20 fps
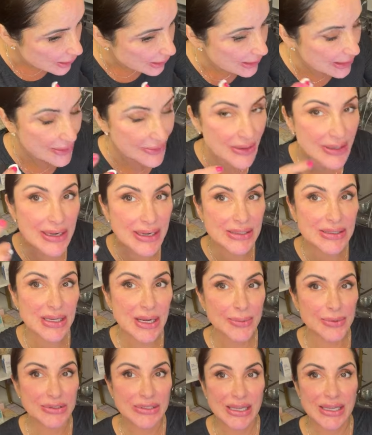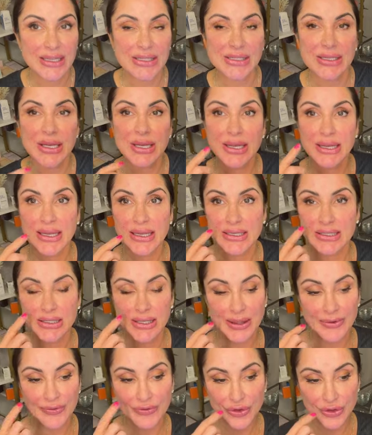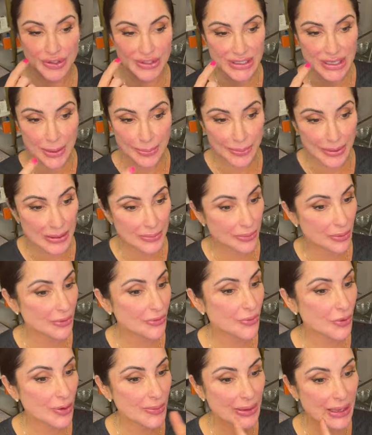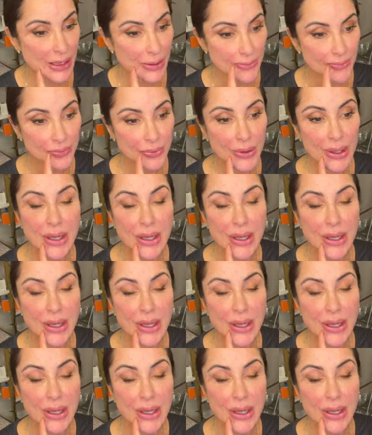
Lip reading: in the next couple days is if you see a pimple forming,